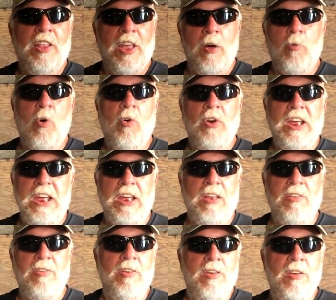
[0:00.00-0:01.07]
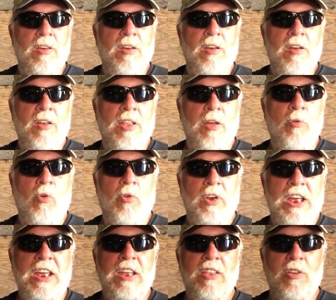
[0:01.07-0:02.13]
they won't eat. They
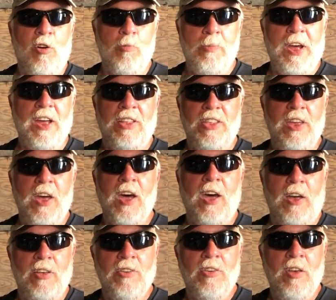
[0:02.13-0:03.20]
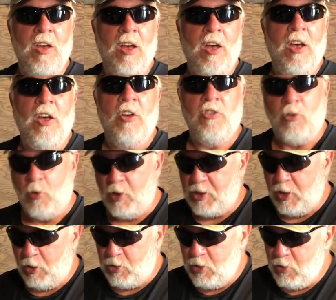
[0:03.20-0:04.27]
won't eat or peck the eggs. So what
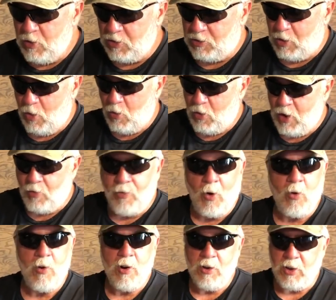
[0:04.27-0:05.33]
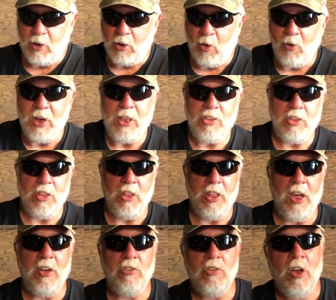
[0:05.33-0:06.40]
they'll do is go forward, they'll go into the
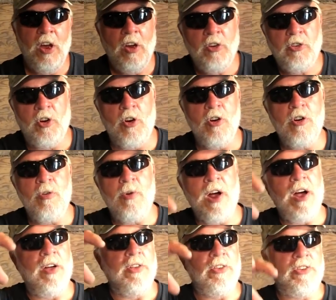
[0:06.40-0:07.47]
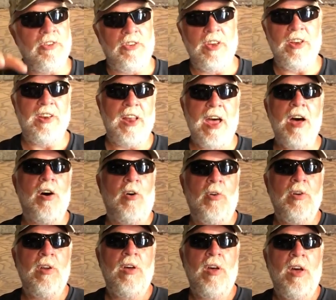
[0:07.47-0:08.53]
nest, turn around, sit
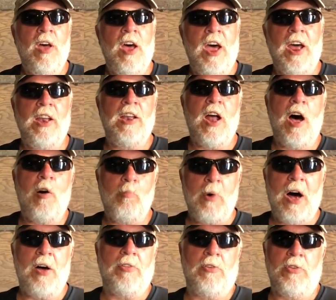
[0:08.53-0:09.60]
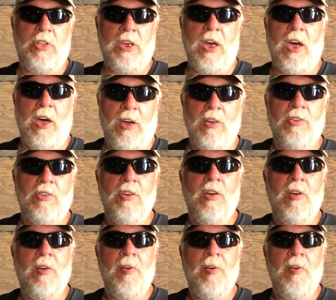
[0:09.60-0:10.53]
down, and not bother the eggs.